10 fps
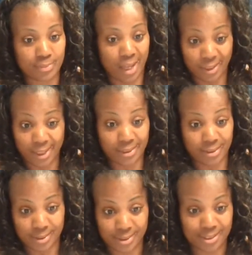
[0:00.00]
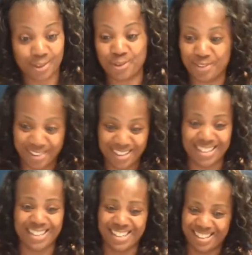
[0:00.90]
I like
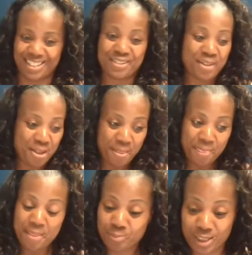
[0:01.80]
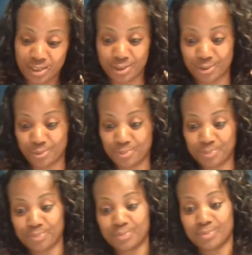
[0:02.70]
this. Telling you,
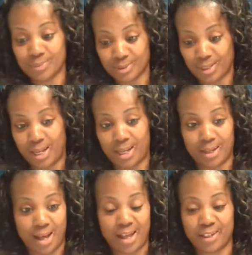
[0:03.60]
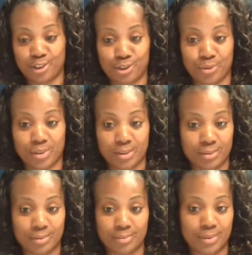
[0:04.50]
I enjoy
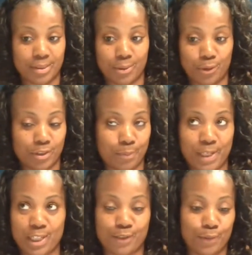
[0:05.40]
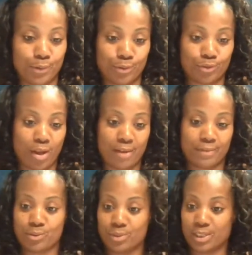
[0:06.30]
it. You know, it's peaceful. You driving
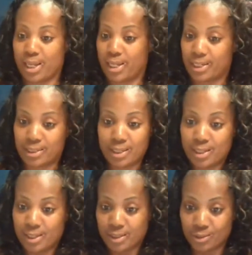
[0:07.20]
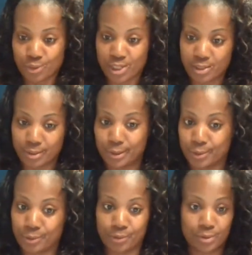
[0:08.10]
through the night, getting your
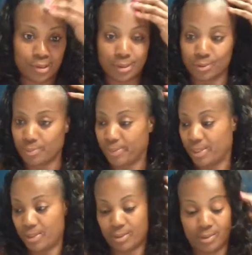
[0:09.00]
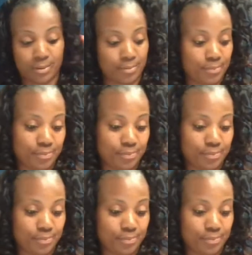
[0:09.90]
load. You load, man, look.